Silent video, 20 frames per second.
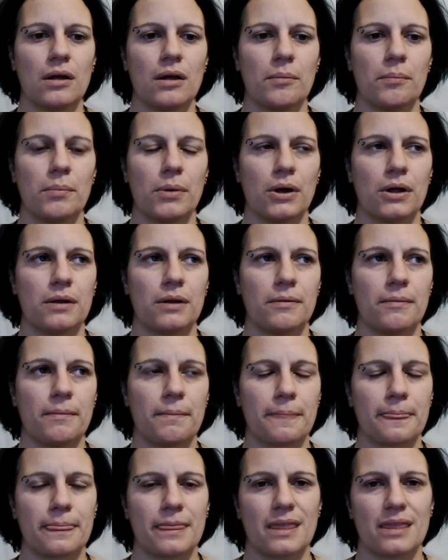but
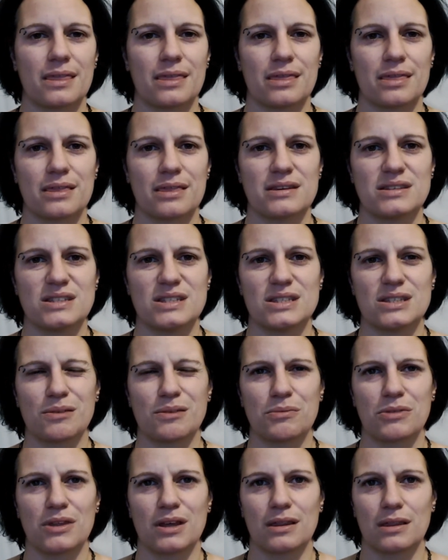this is
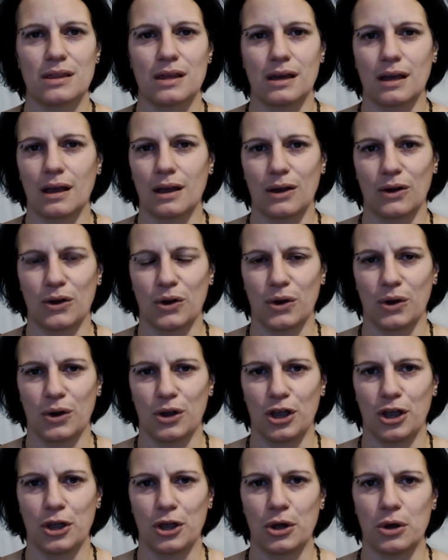something that
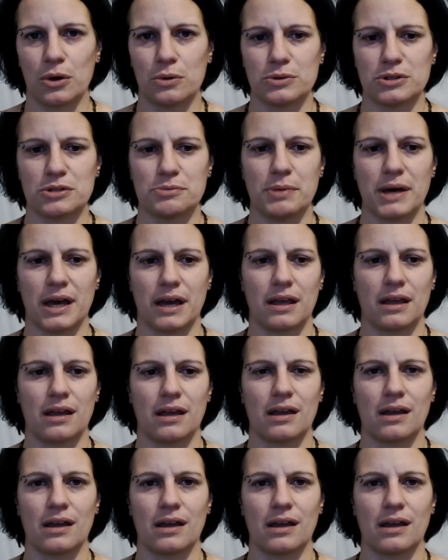comes back